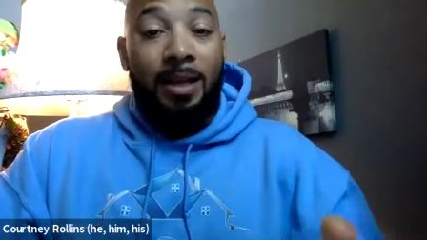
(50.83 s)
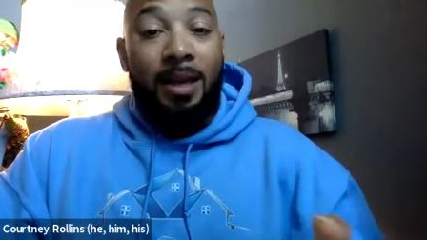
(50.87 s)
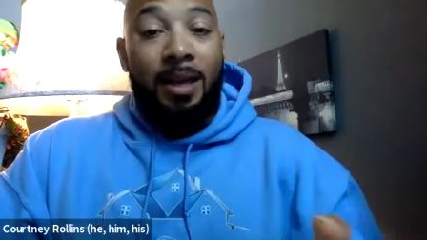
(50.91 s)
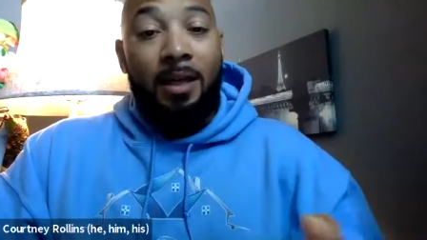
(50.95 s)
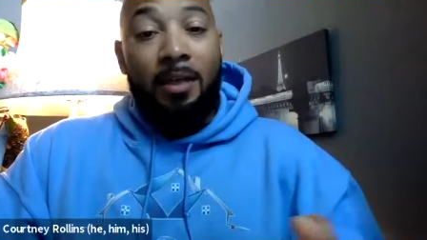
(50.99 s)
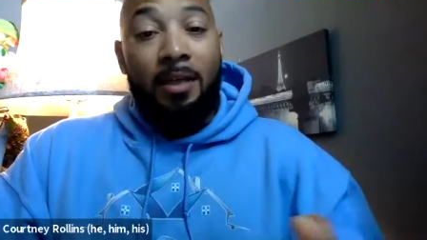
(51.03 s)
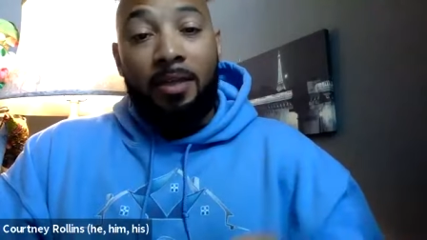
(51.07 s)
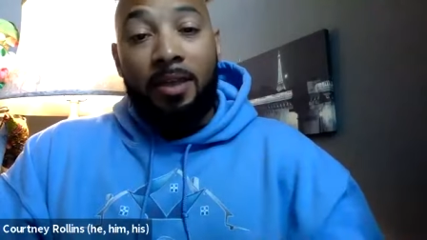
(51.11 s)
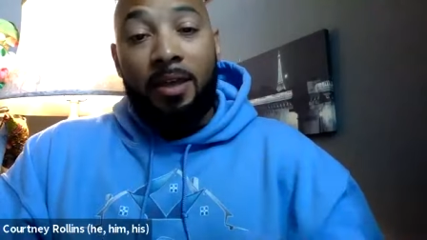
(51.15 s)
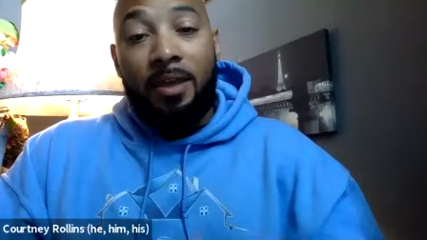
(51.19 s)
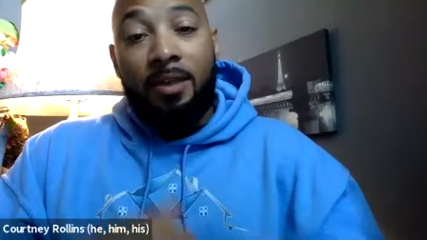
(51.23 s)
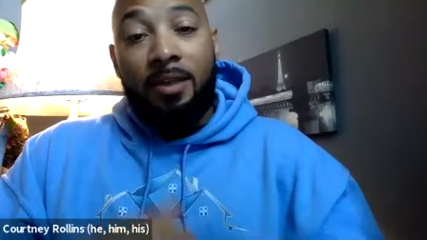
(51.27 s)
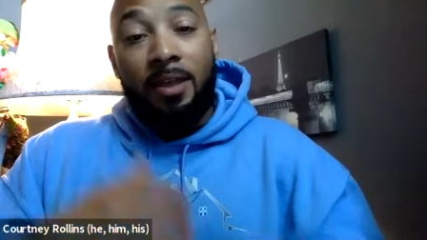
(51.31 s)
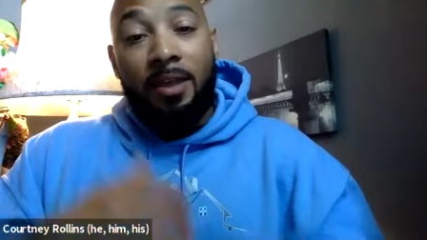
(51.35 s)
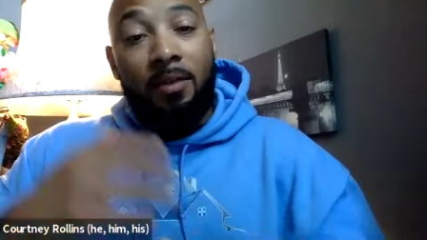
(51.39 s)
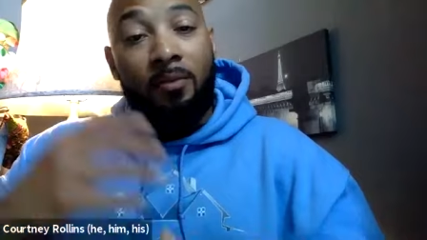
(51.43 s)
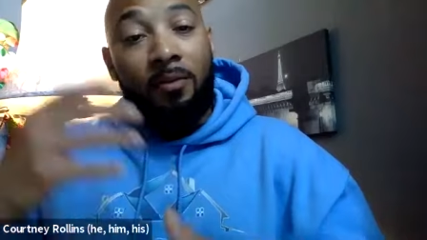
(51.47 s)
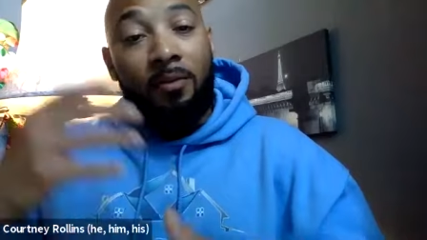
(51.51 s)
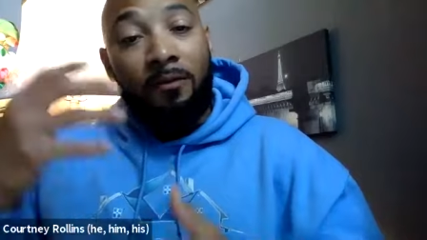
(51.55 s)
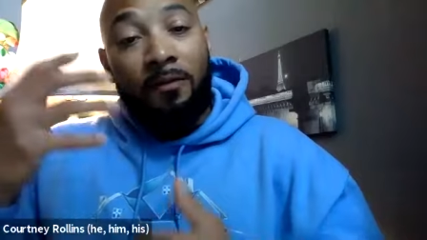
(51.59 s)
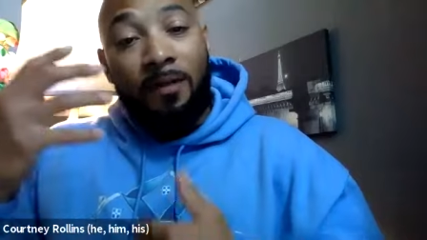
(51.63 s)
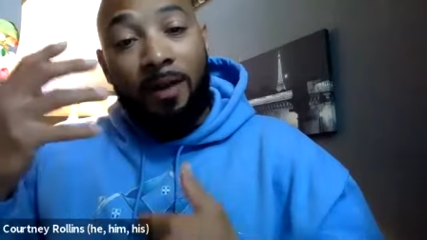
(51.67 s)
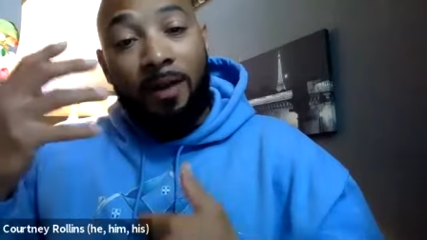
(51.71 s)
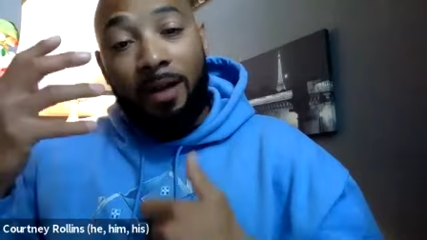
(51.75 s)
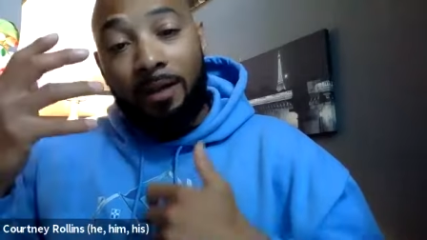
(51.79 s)
Then they will
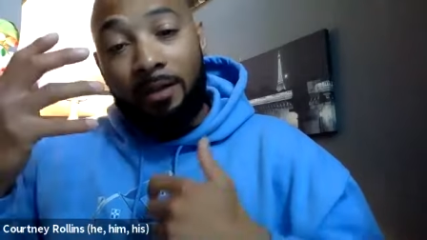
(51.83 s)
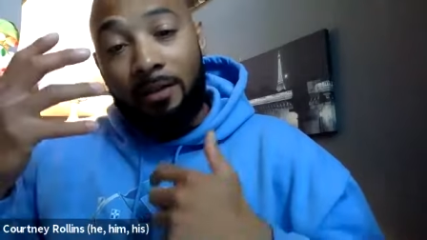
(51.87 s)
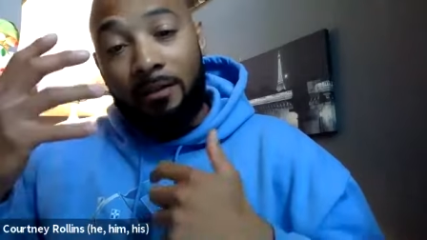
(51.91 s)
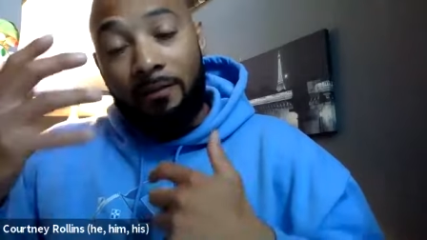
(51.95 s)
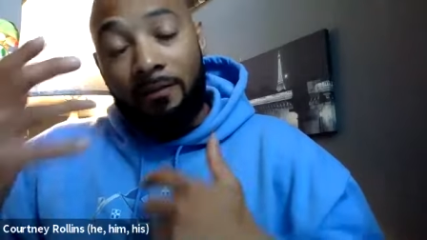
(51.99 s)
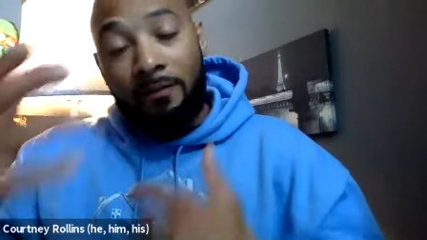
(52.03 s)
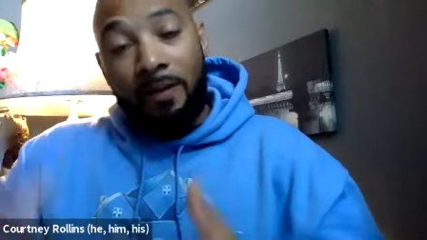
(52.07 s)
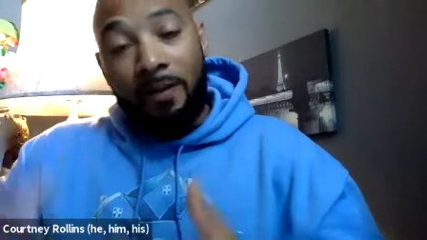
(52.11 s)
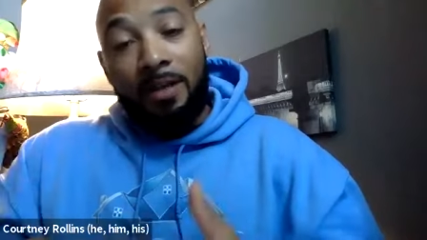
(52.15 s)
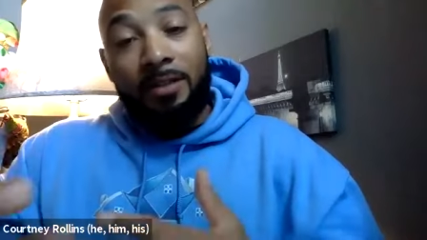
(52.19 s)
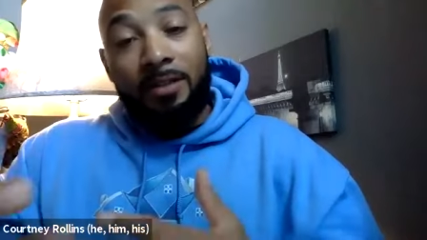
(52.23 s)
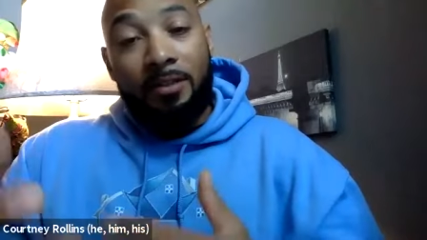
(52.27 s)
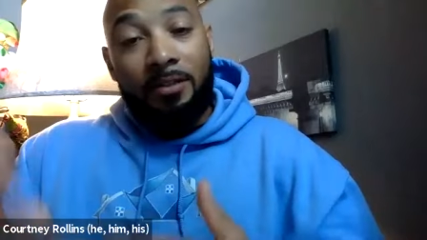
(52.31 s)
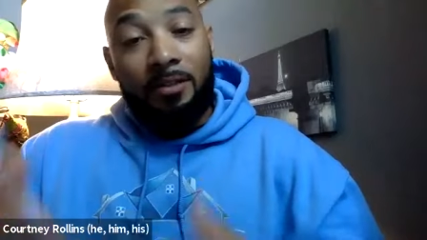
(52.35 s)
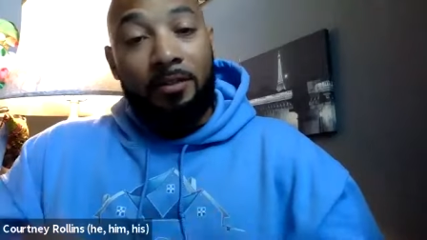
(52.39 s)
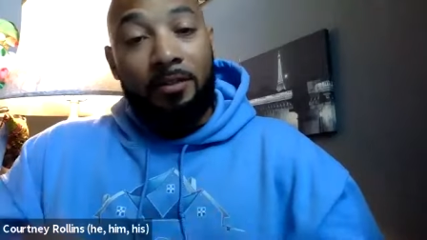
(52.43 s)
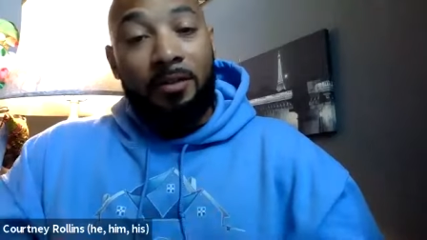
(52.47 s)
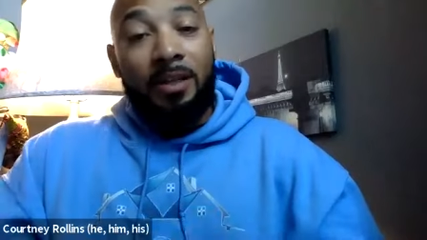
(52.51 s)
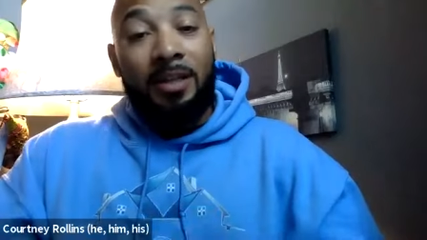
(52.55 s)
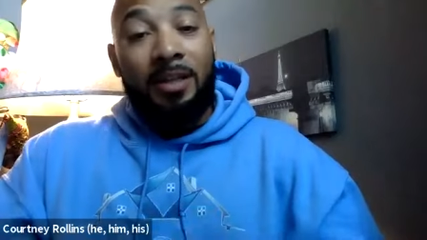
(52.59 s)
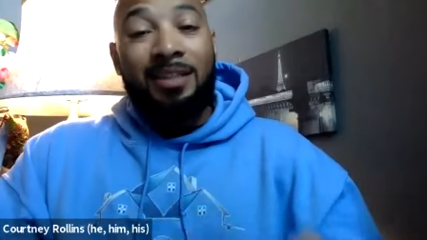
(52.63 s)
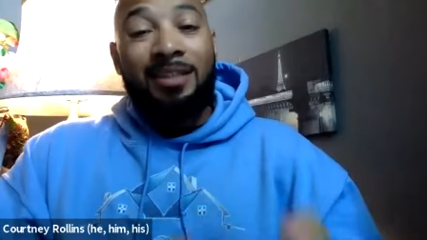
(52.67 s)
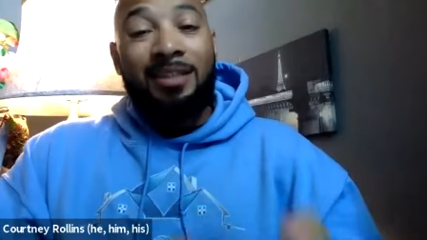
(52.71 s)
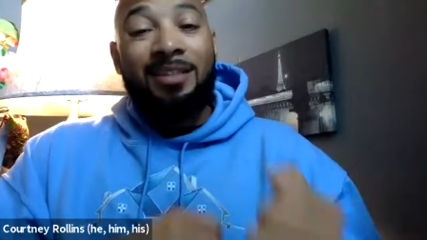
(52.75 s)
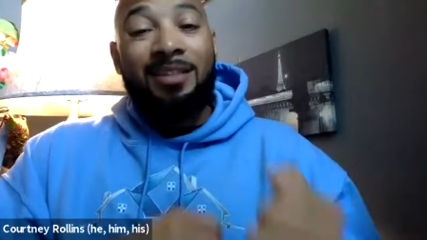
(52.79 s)
find an investor
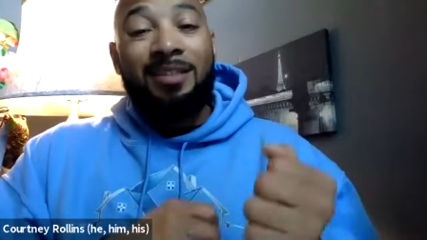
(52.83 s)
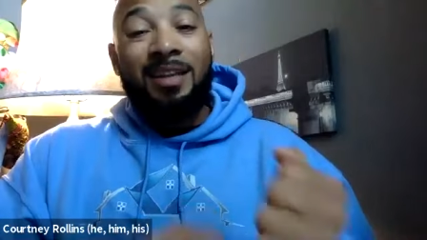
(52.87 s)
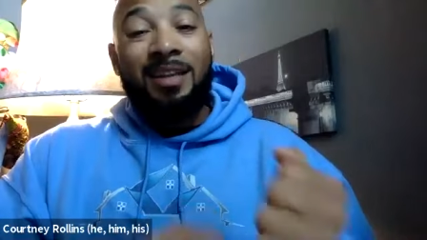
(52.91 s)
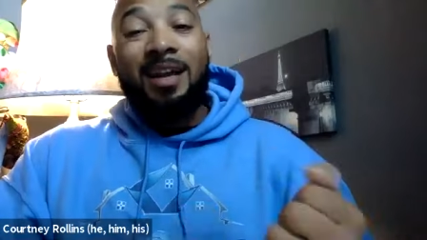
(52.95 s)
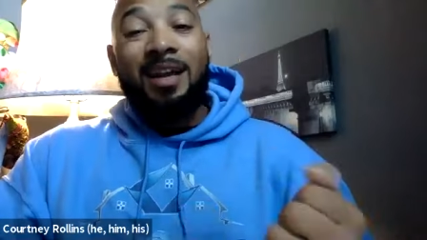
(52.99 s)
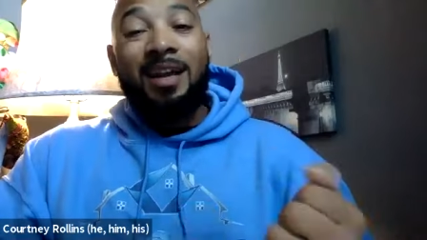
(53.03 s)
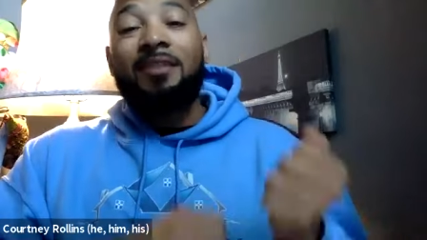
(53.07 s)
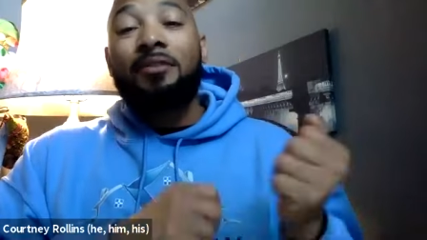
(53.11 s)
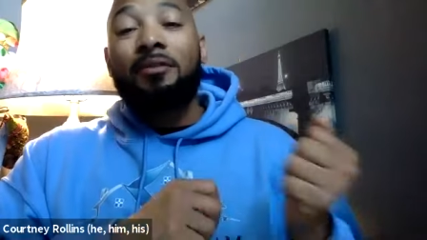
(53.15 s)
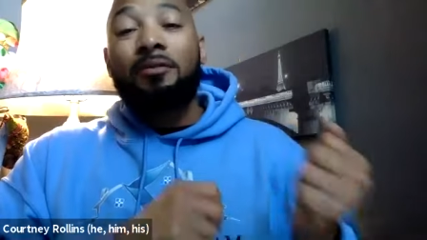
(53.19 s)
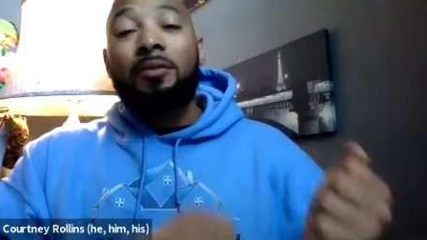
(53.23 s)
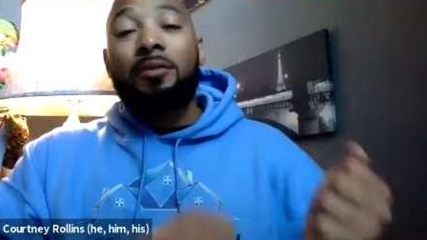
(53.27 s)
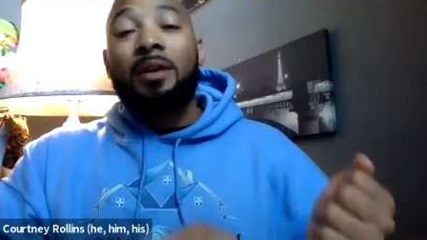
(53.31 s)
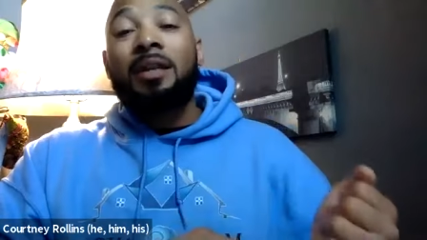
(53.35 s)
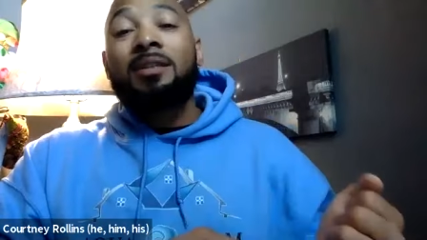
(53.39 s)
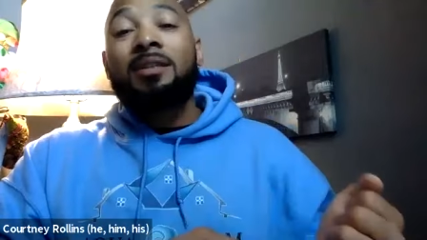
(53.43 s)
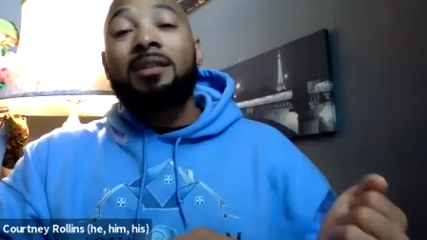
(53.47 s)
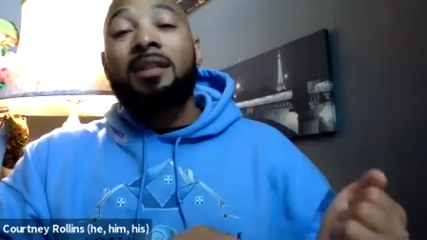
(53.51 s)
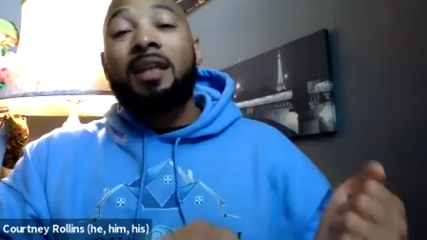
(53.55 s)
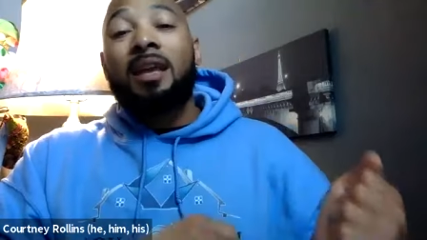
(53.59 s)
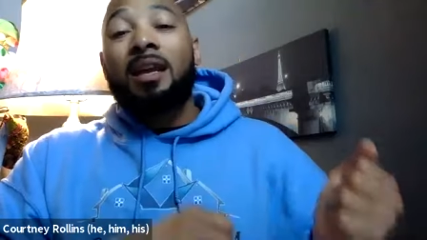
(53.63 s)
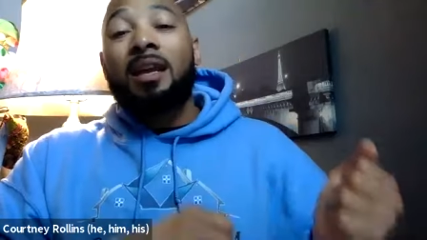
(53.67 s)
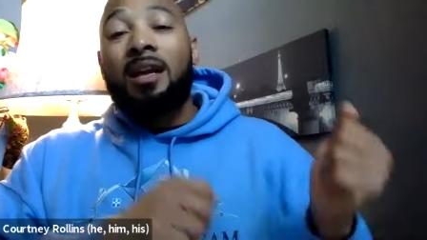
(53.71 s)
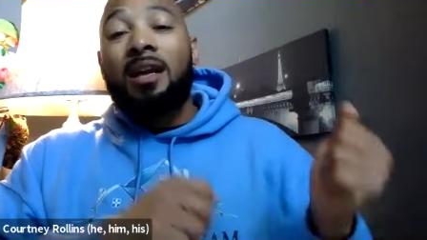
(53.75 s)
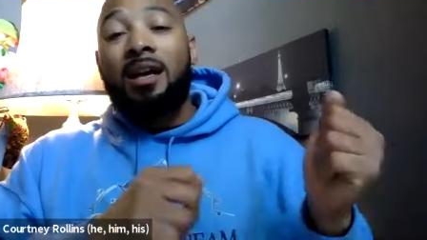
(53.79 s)
and assign the right to
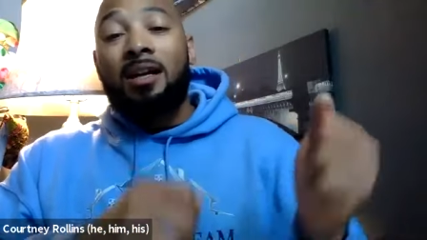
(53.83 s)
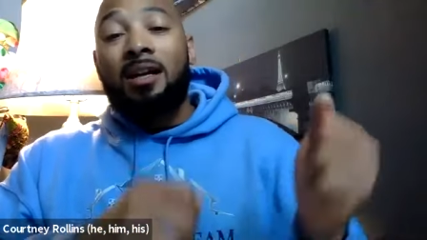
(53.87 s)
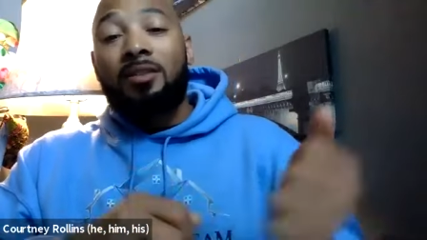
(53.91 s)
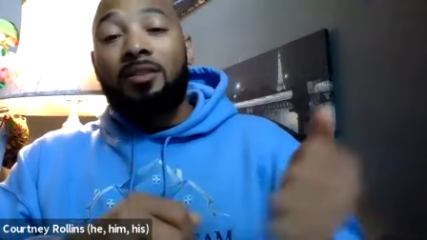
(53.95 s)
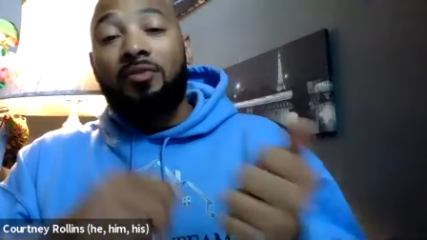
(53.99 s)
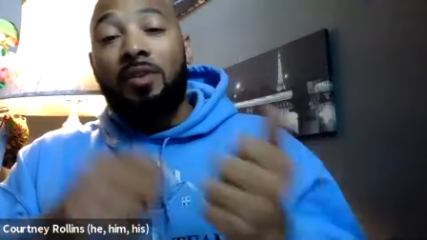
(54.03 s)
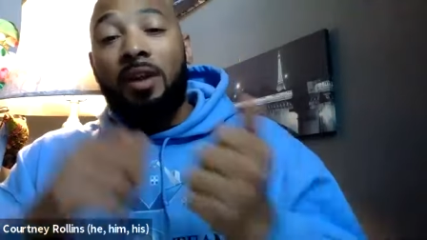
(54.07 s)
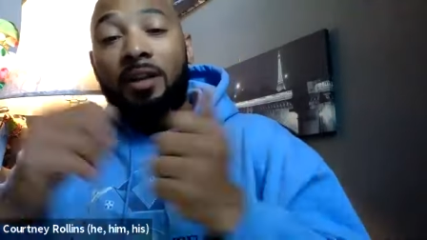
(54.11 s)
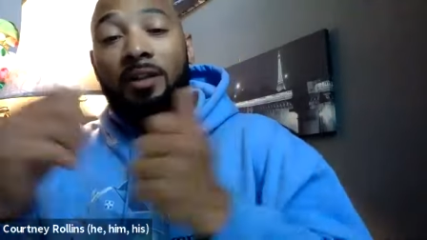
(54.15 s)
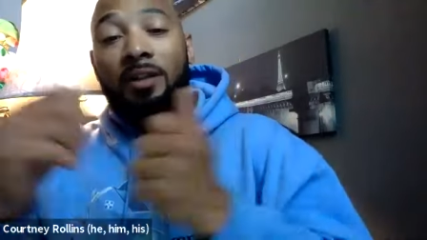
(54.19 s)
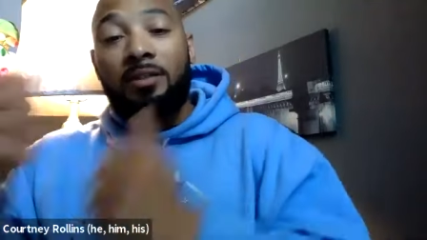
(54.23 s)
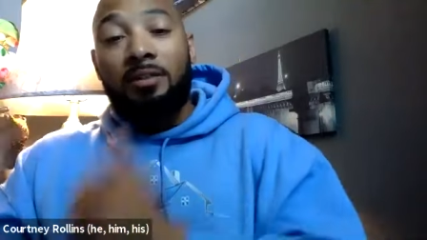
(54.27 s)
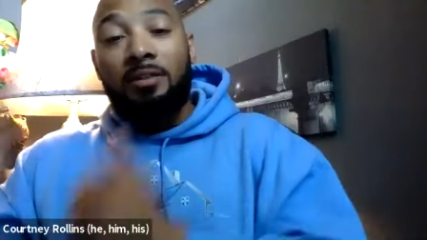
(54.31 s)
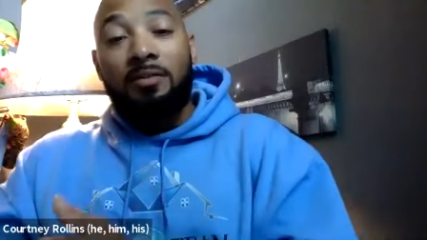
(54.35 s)
that contract